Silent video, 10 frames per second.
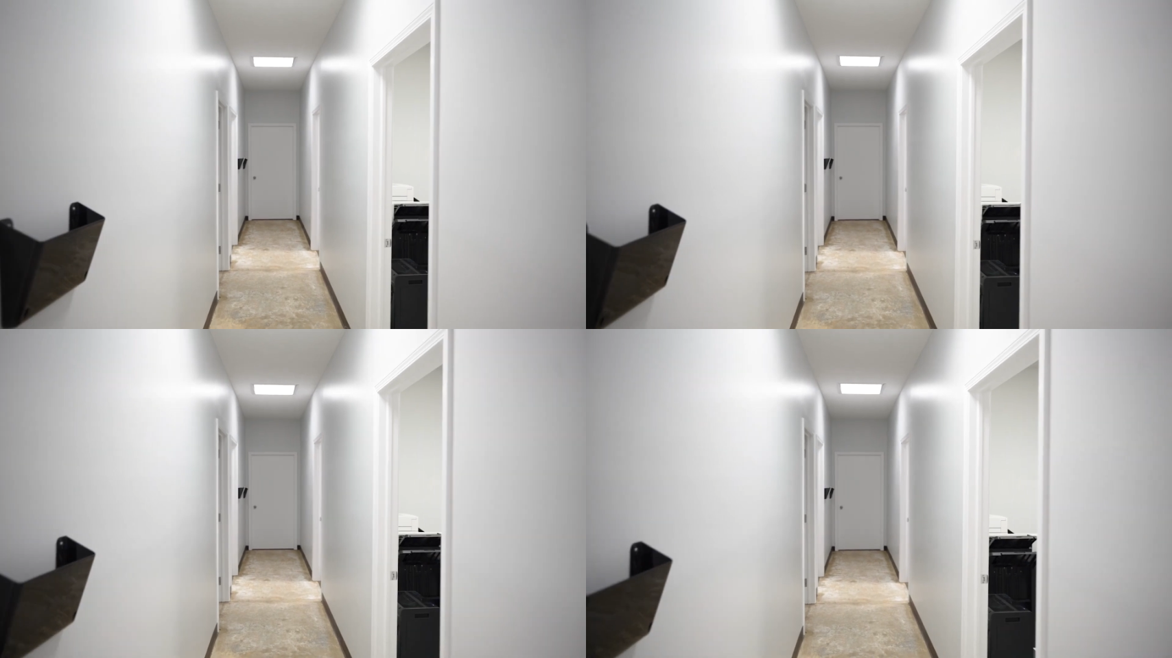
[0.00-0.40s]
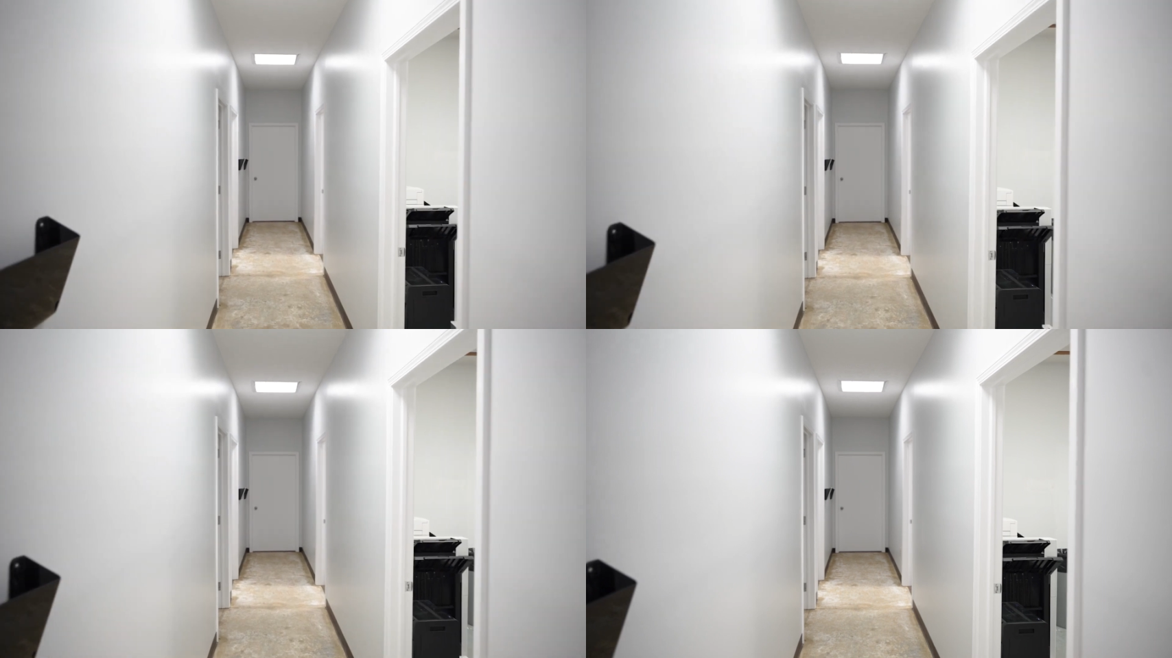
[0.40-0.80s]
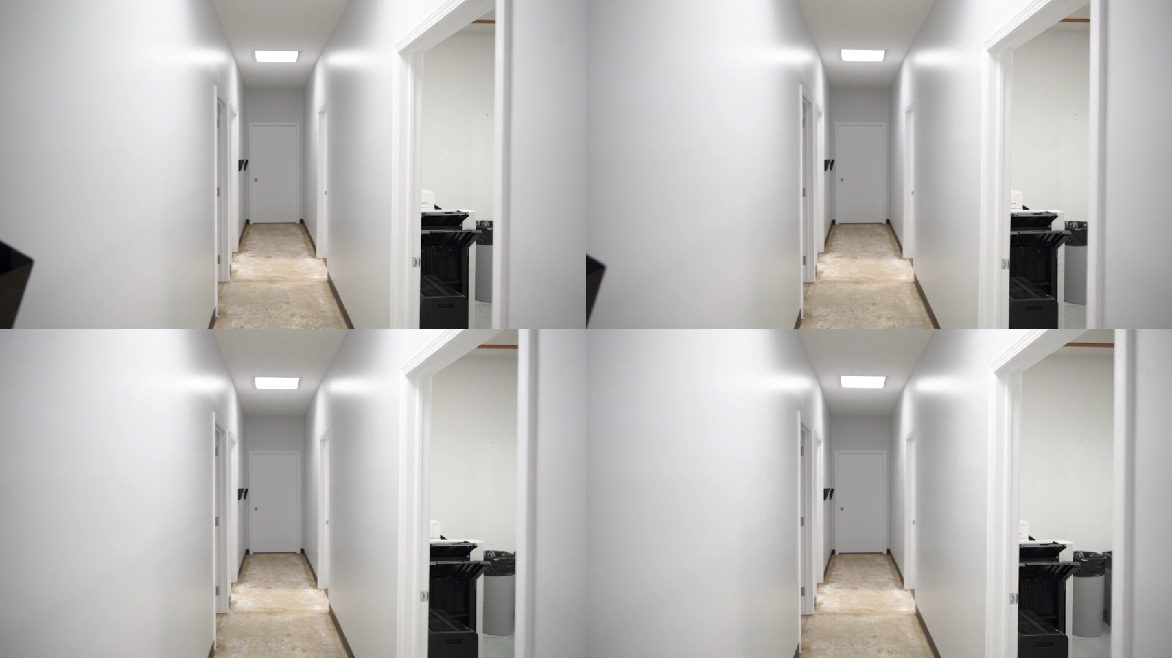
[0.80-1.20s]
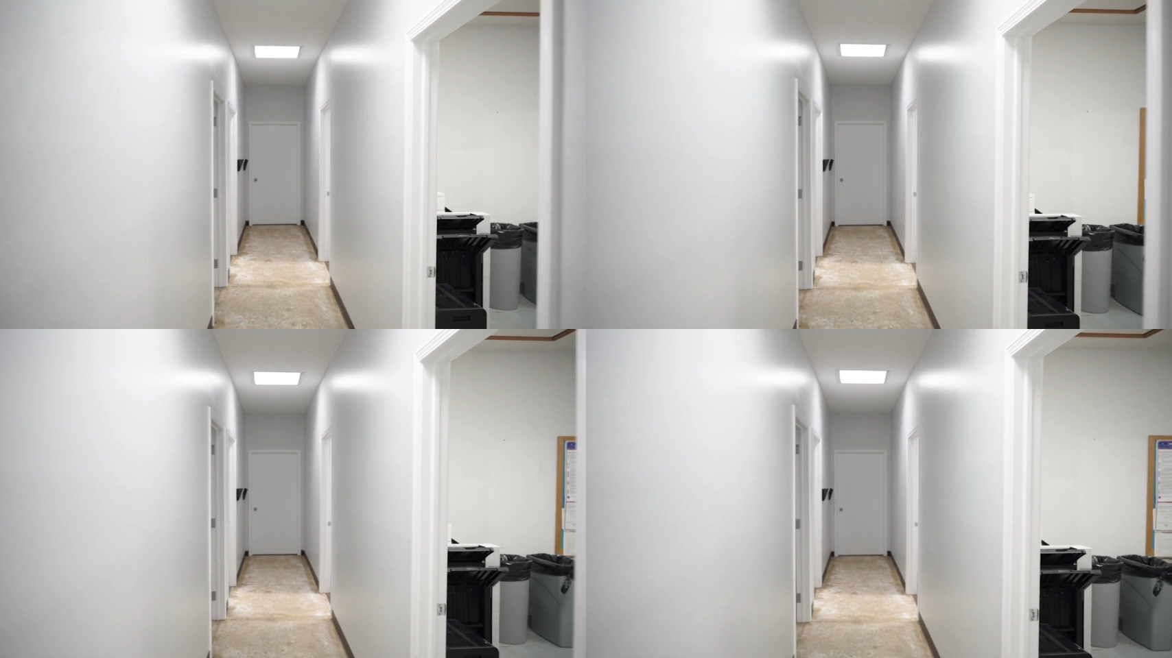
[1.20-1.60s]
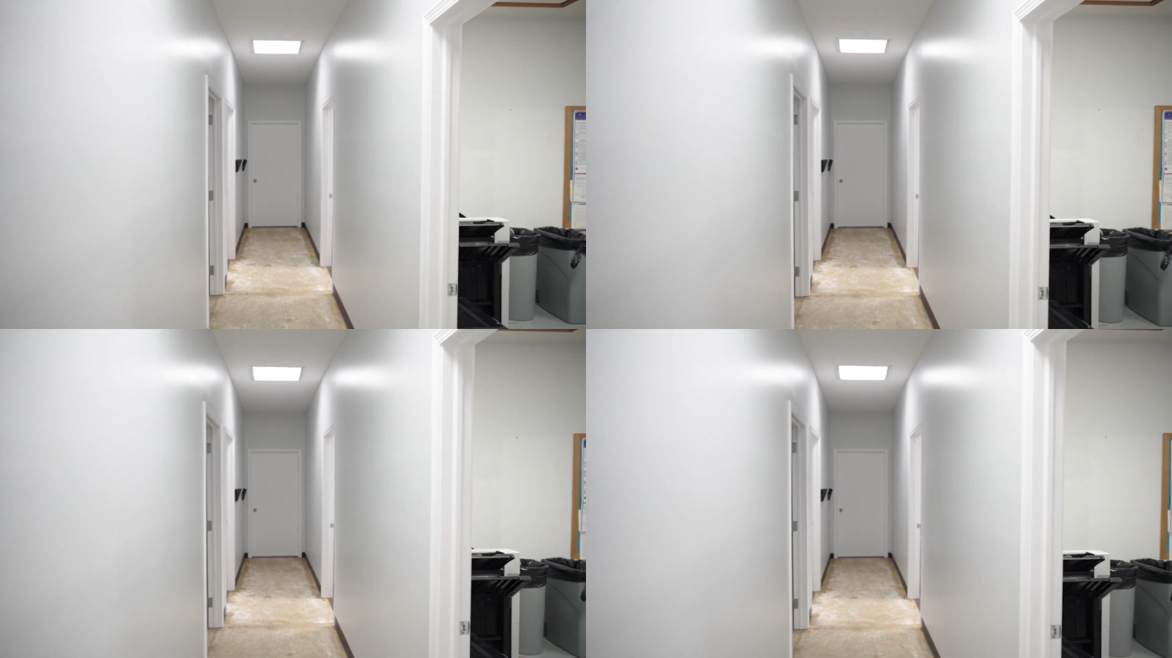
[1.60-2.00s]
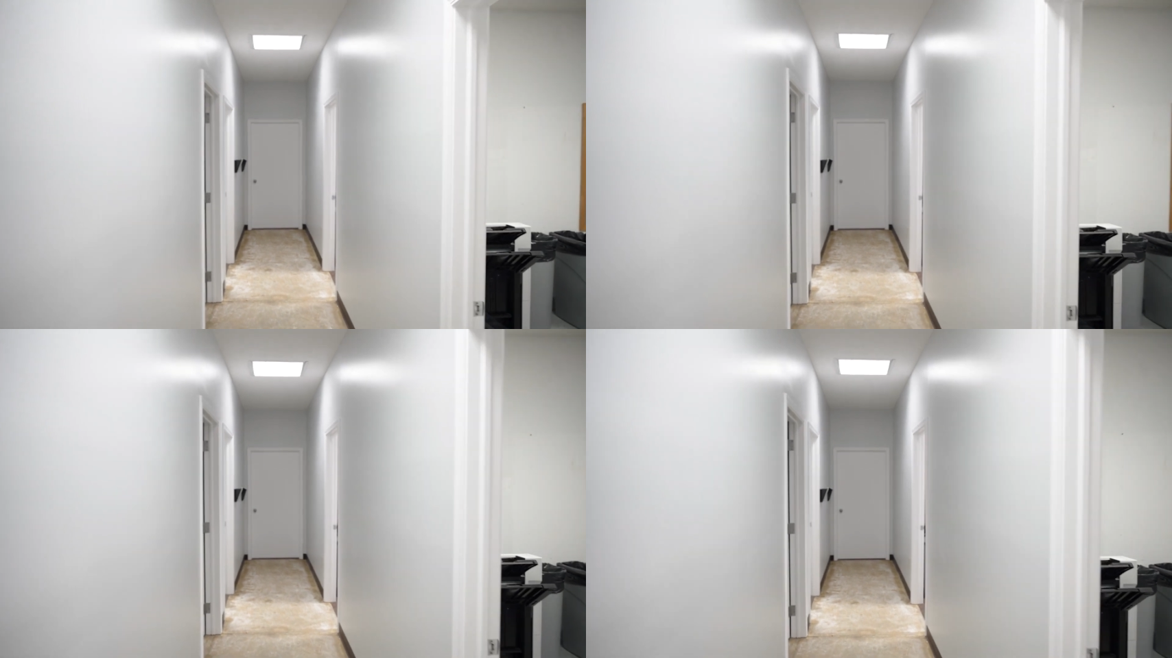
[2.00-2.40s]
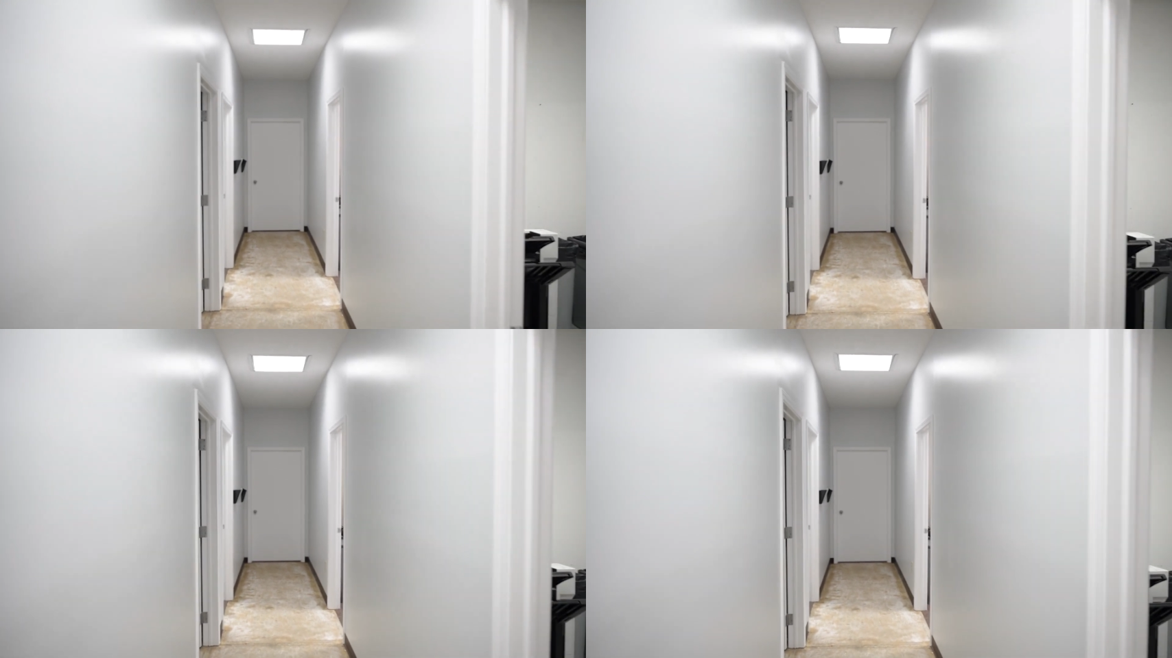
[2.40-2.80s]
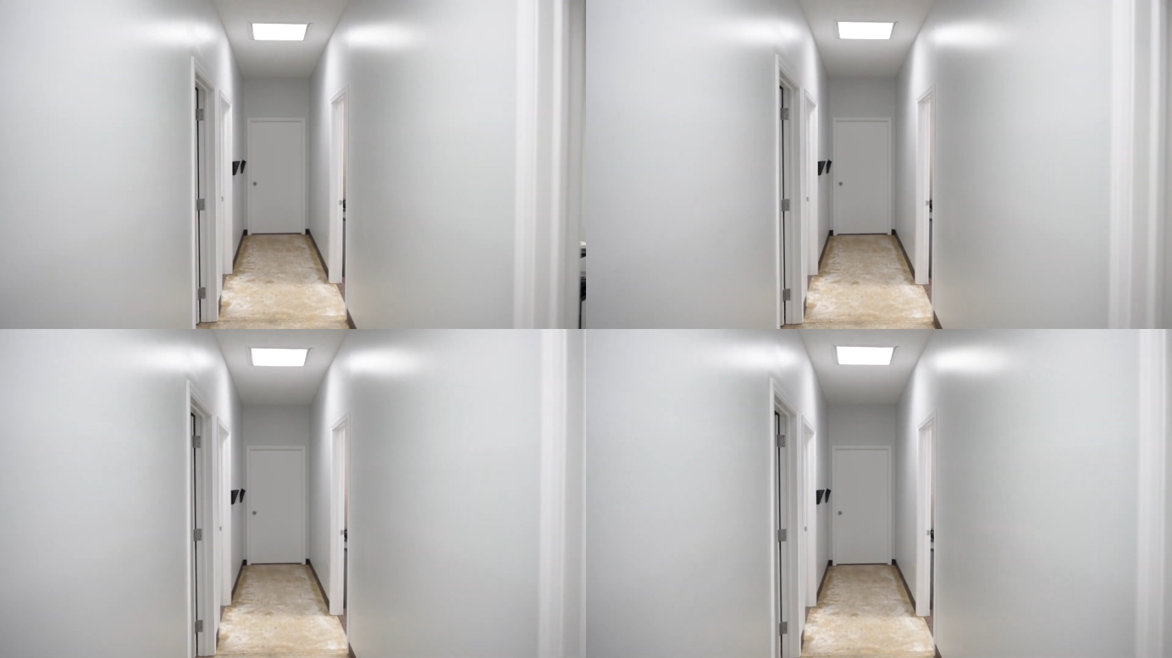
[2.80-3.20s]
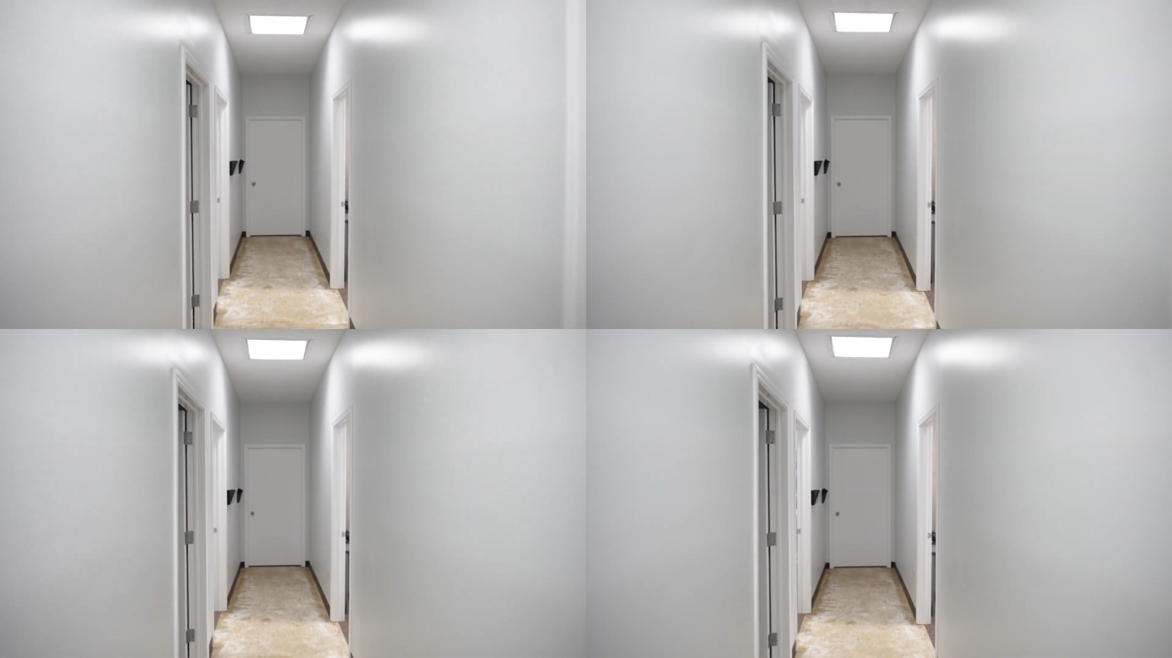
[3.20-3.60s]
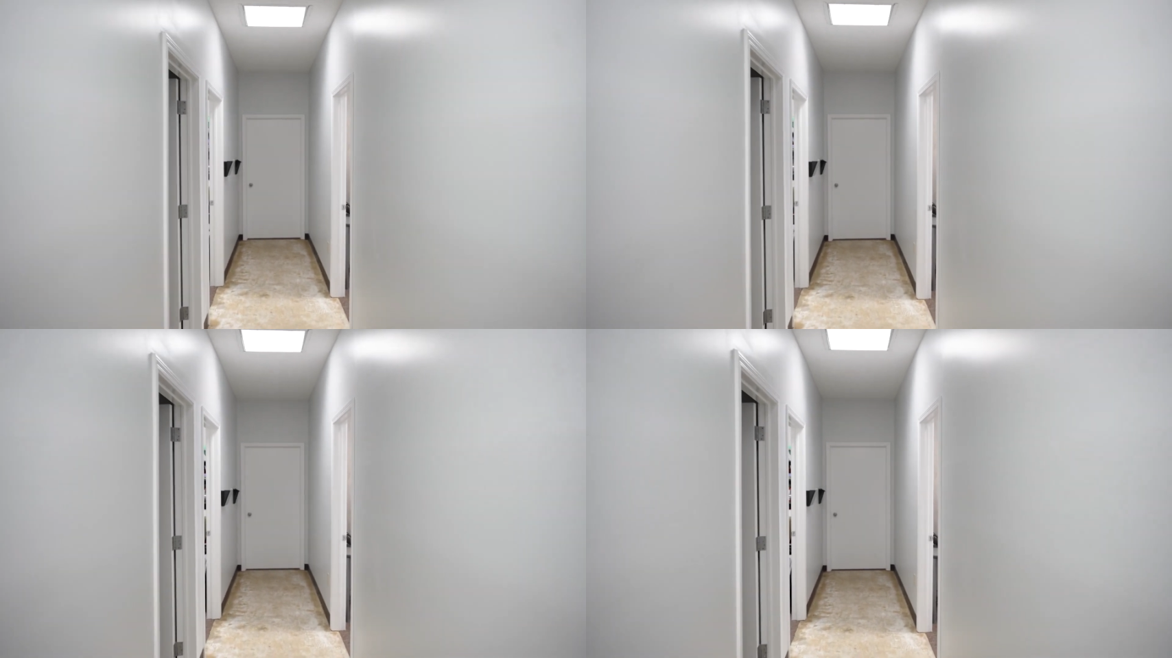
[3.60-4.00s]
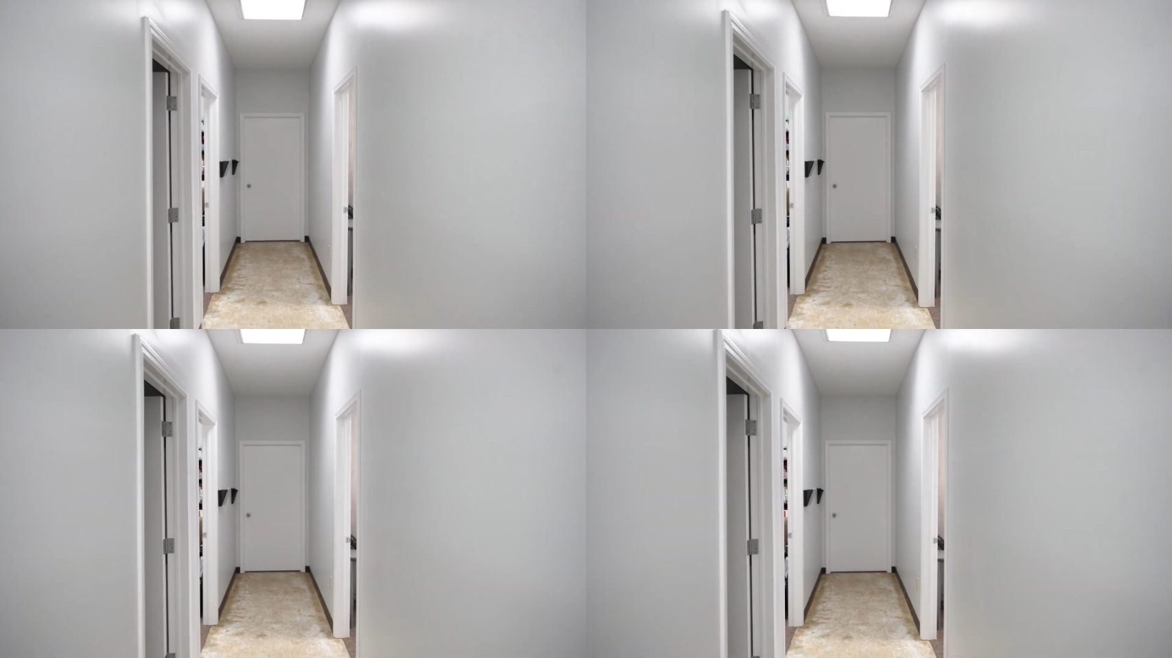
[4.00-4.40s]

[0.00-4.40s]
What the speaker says: Nobody's mouth can be seen.